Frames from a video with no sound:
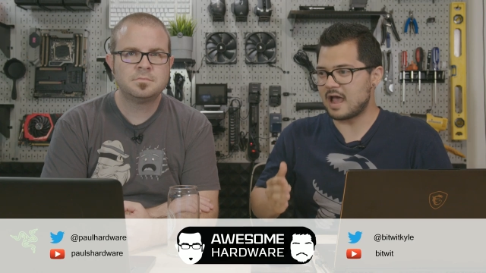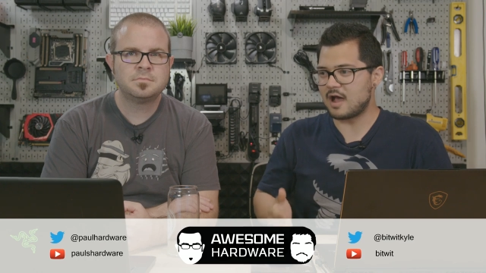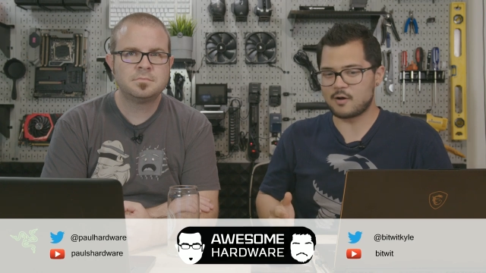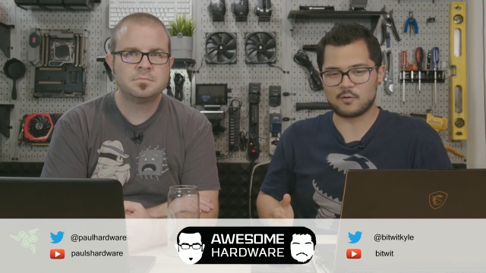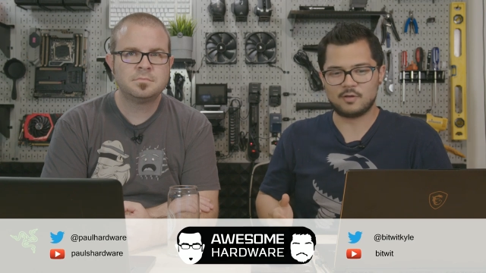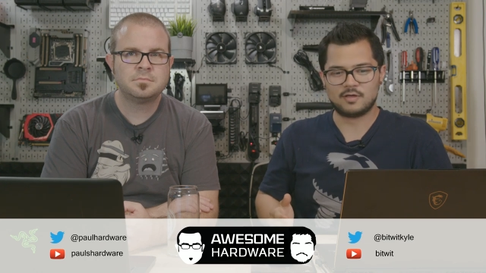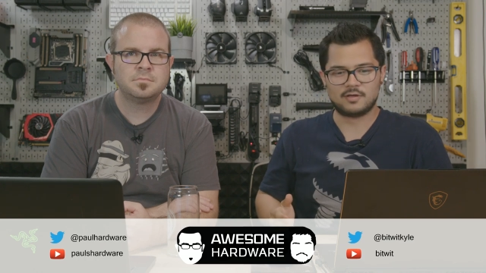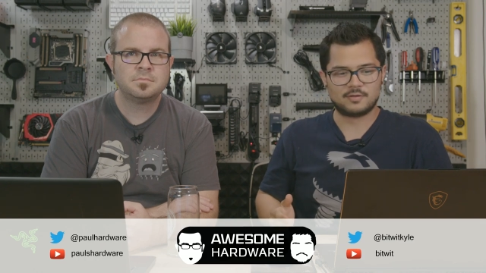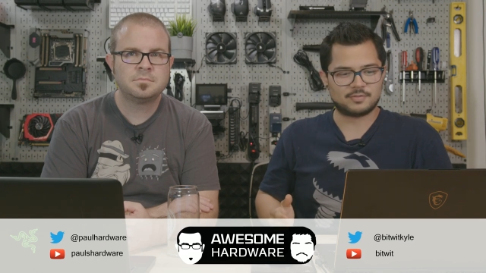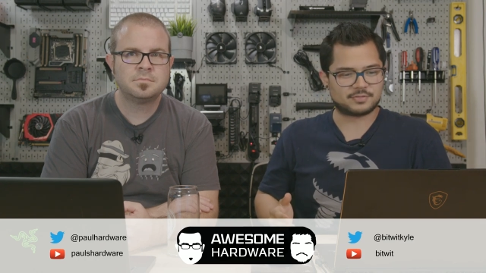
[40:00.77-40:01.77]
Speaker 1: how
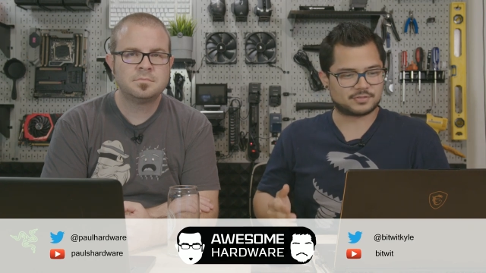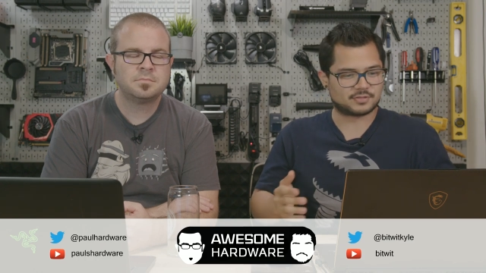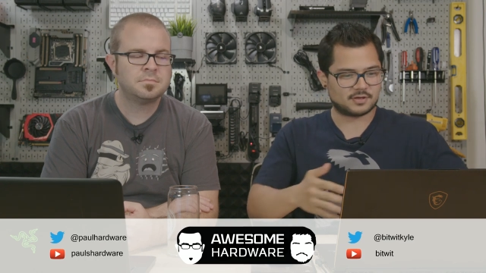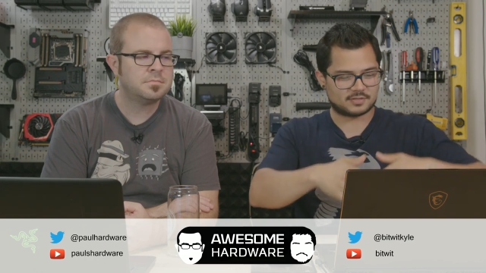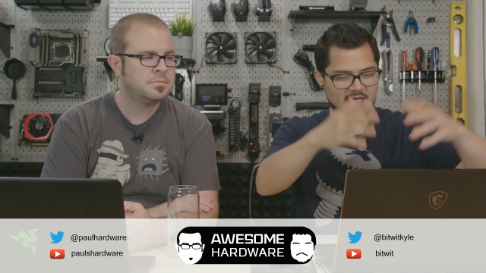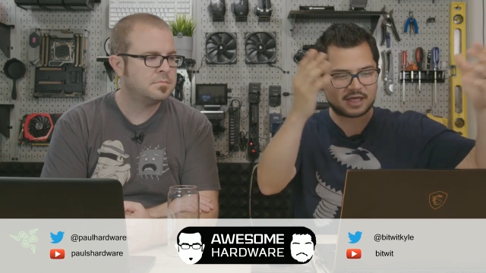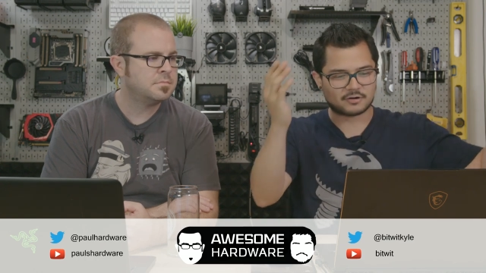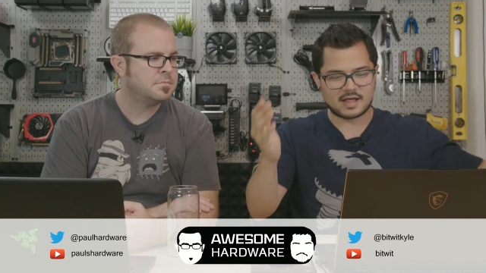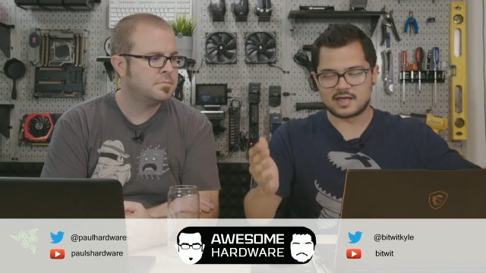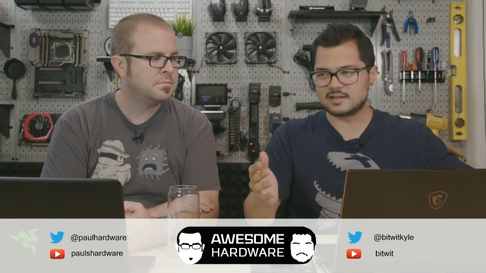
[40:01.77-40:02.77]
the, the
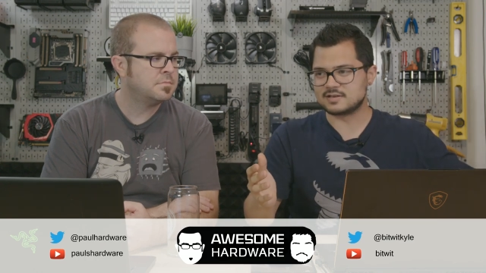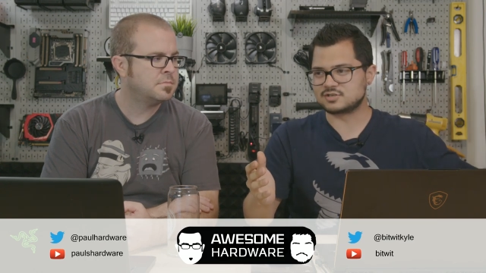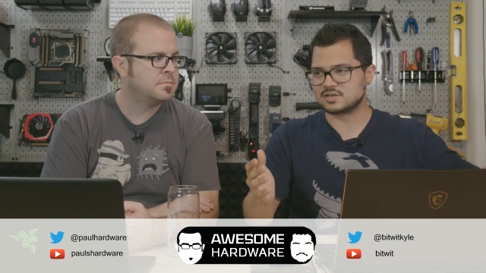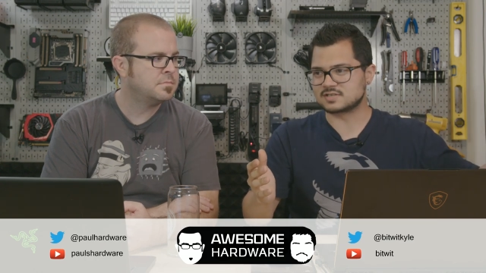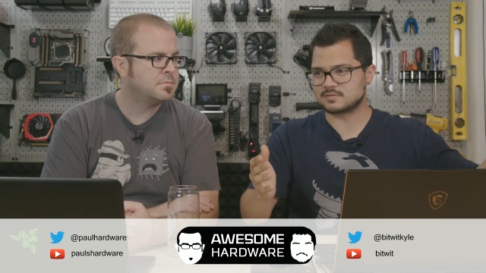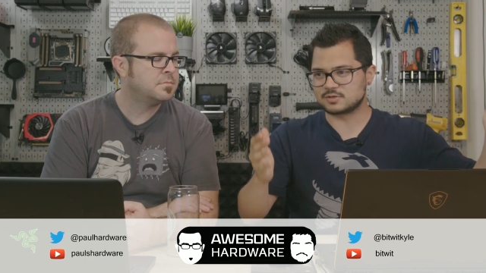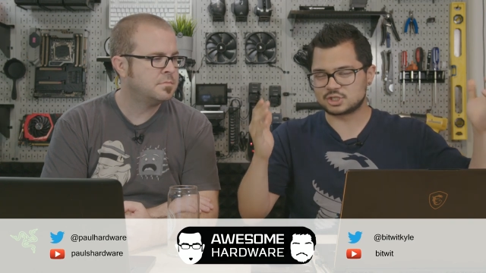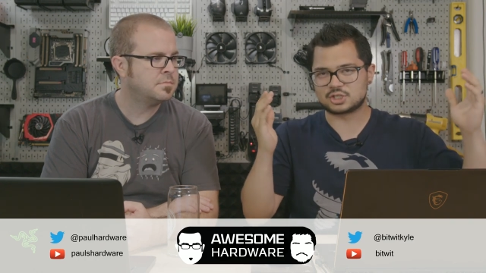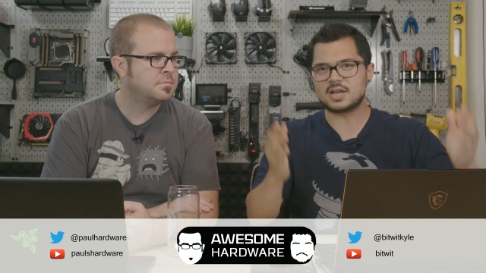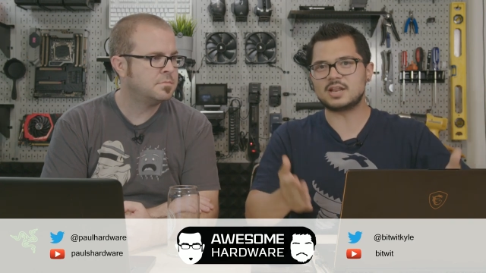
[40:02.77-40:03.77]
internet is just
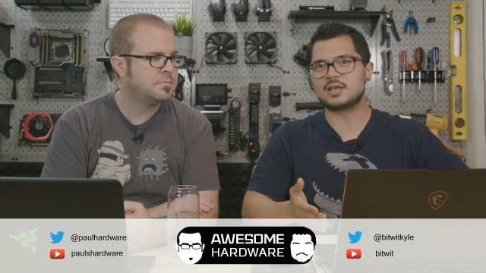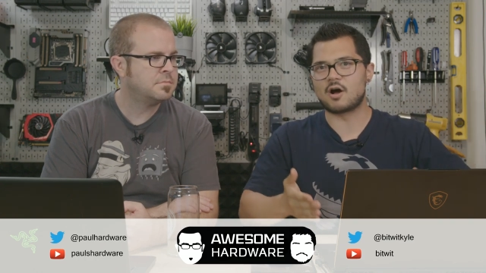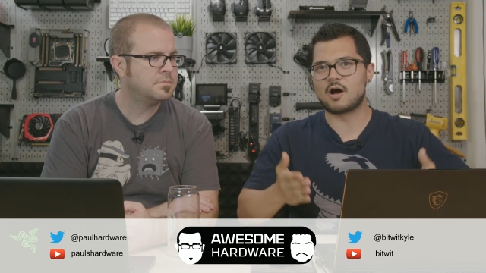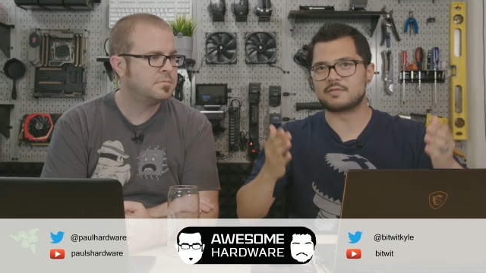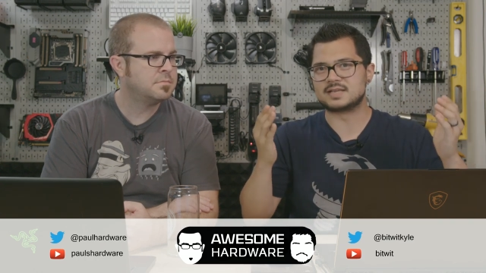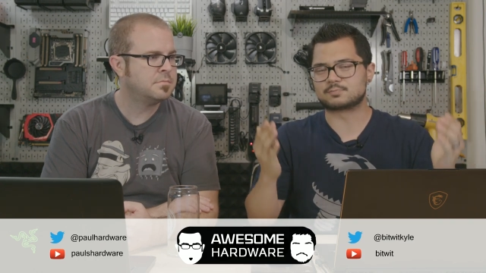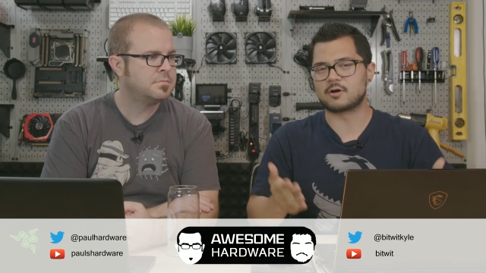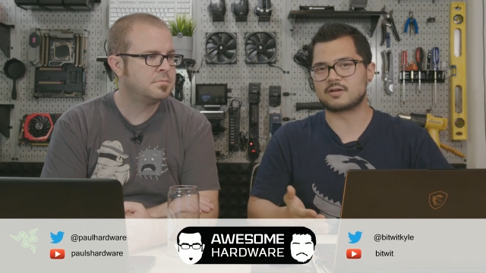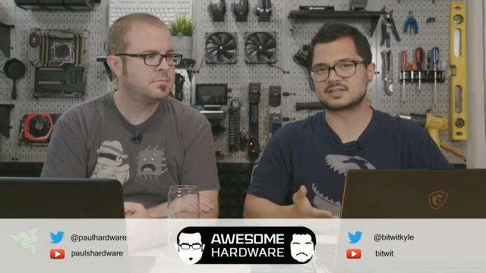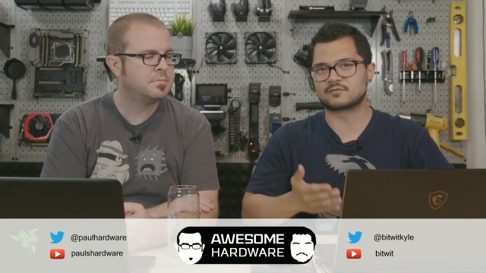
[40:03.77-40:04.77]
shitting on these
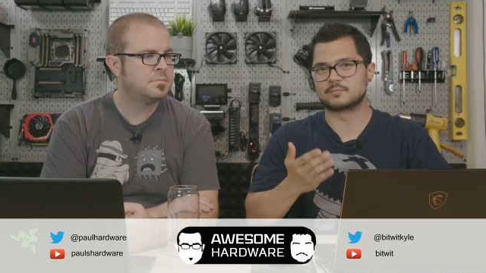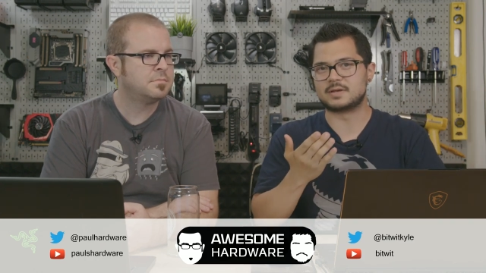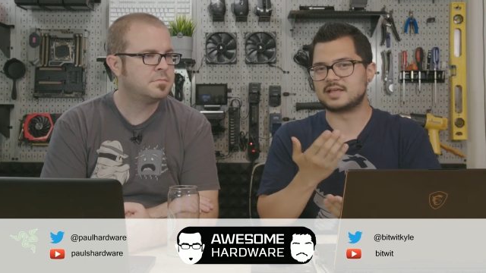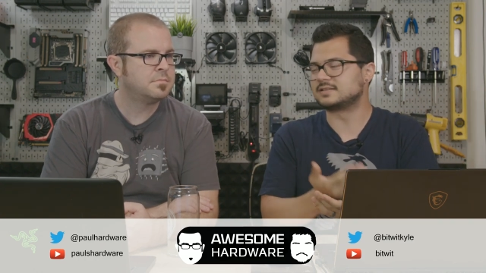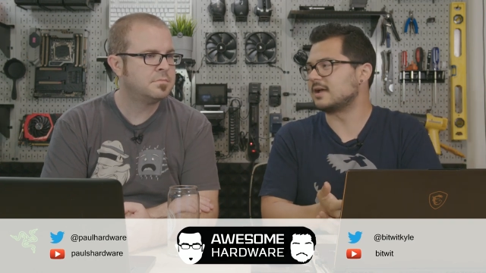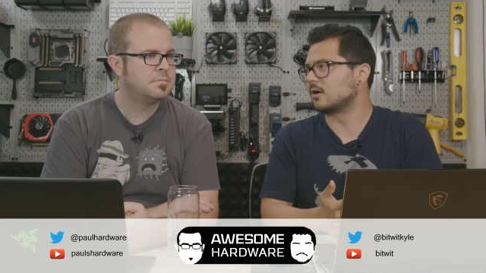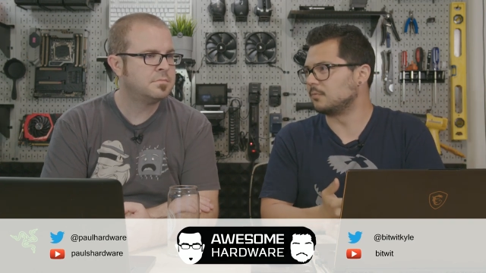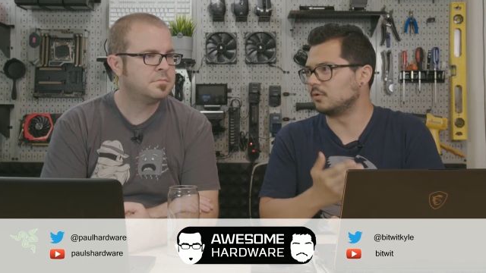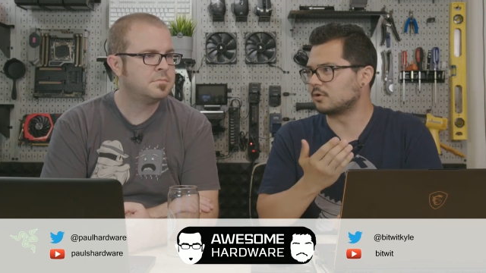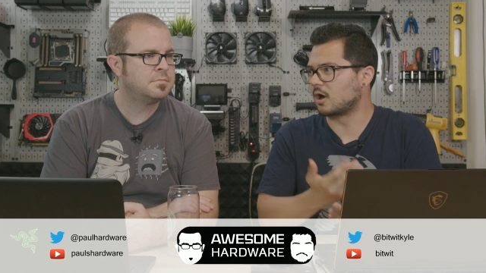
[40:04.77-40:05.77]
products for being
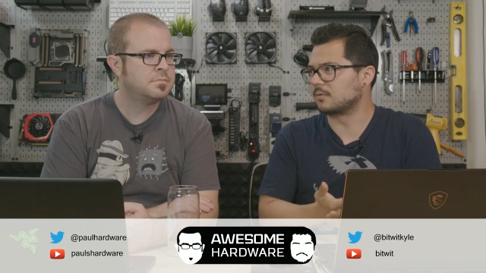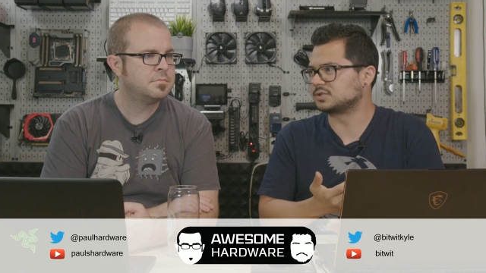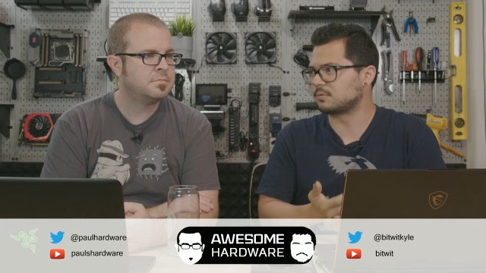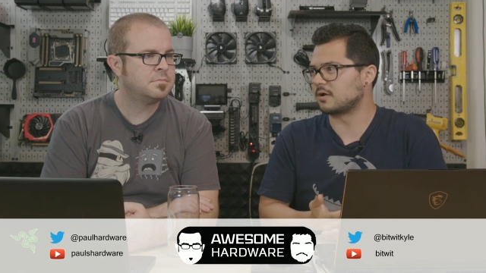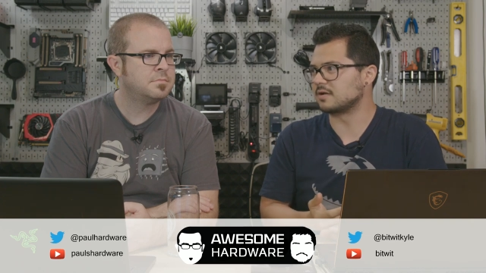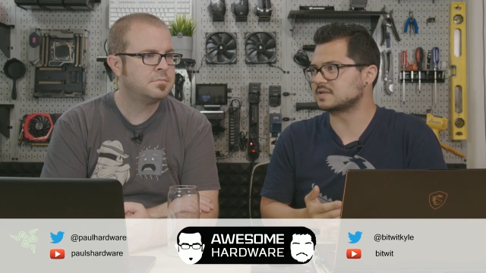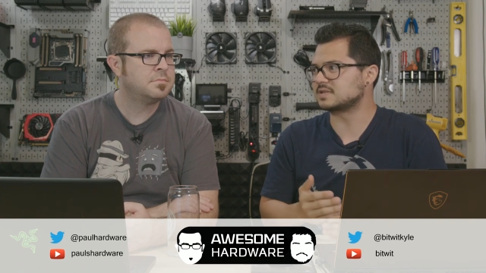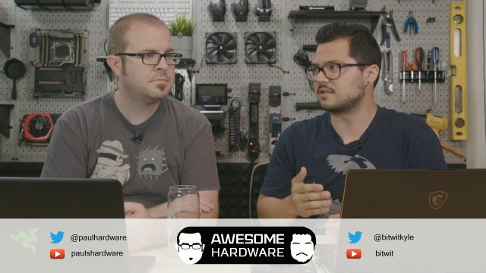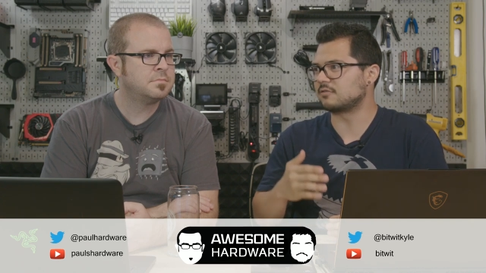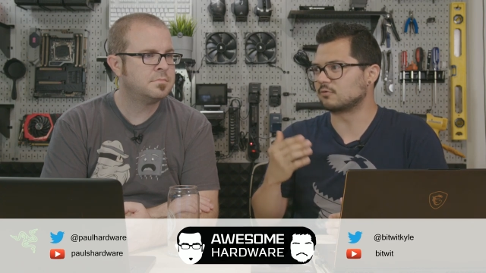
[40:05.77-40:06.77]
terrible garbage products
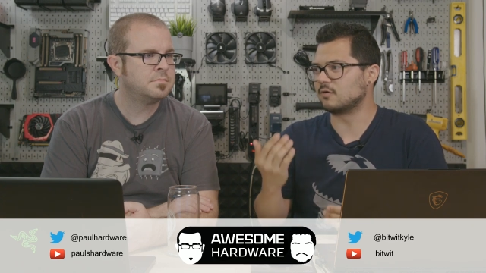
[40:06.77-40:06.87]
and that they're